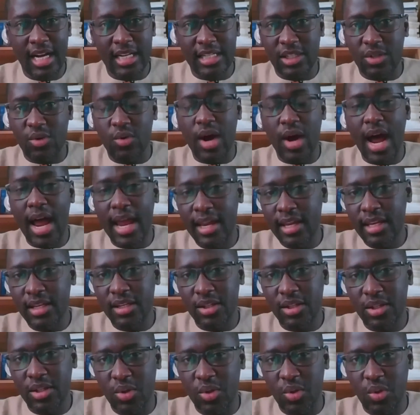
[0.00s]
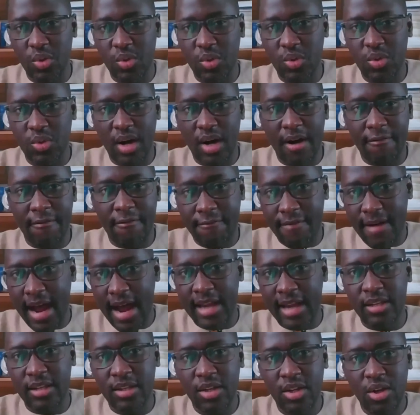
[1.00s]
try to
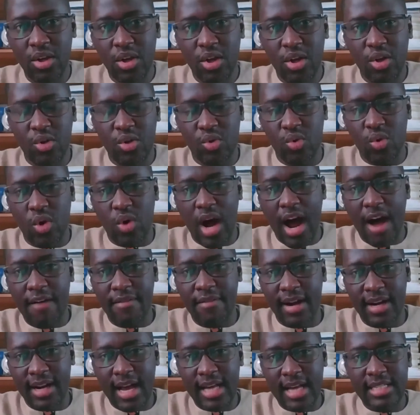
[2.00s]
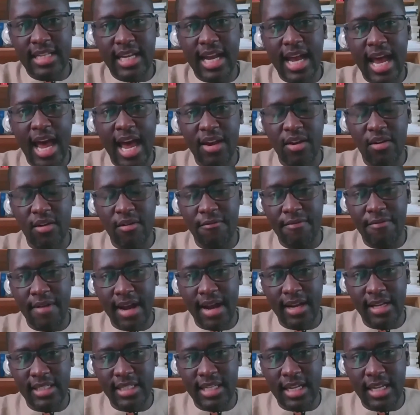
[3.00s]
fight to have another kind of
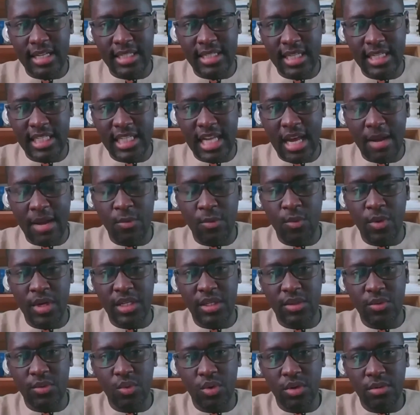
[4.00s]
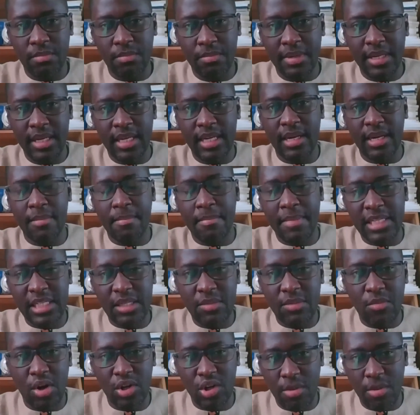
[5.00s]
financial system which would be
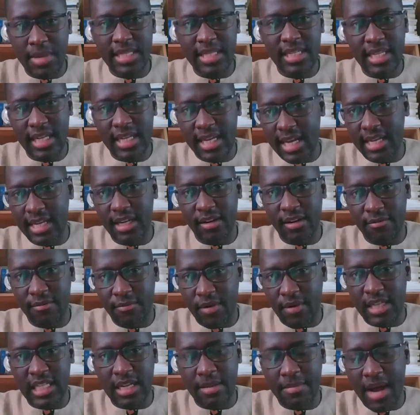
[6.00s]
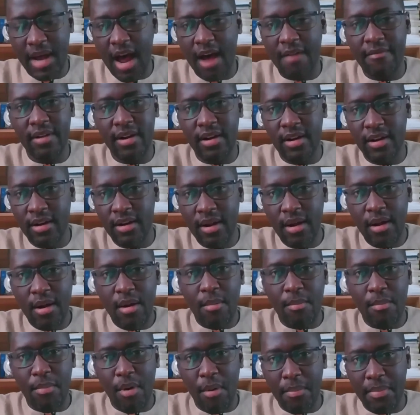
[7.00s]
much more domesticated, for example, having
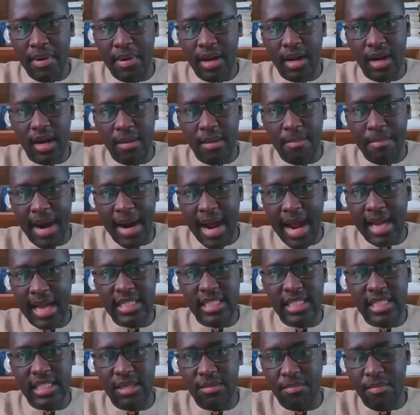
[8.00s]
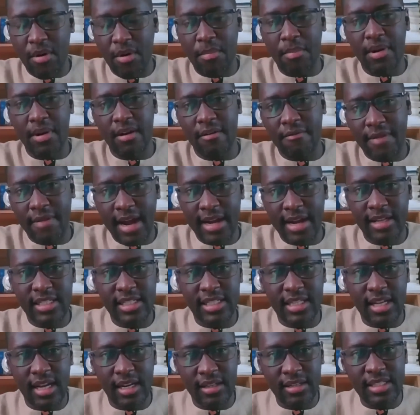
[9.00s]
popular banks, popular
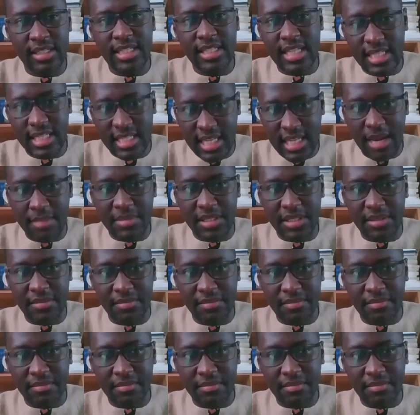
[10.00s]
financial systems.